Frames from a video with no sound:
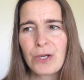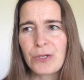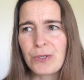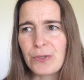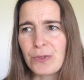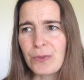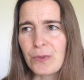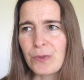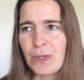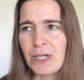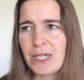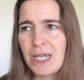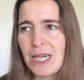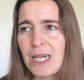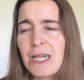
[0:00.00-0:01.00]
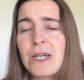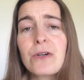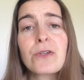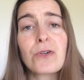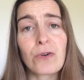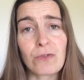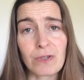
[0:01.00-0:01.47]
you
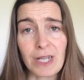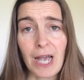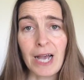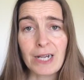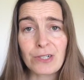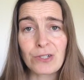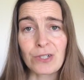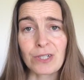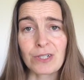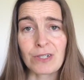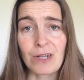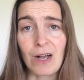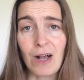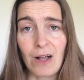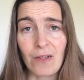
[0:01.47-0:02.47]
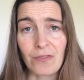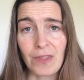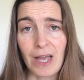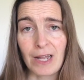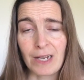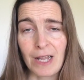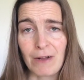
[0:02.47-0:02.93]
clear your reaction on
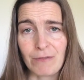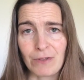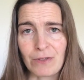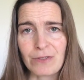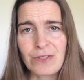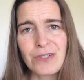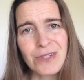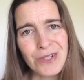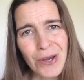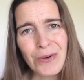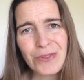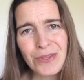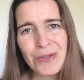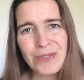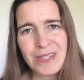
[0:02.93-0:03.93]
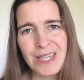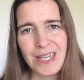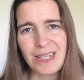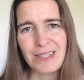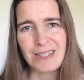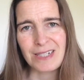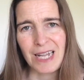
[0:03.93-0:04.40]
that level. So note those
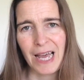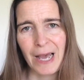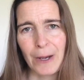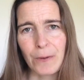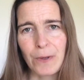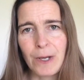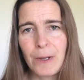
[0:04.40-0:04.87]
things now.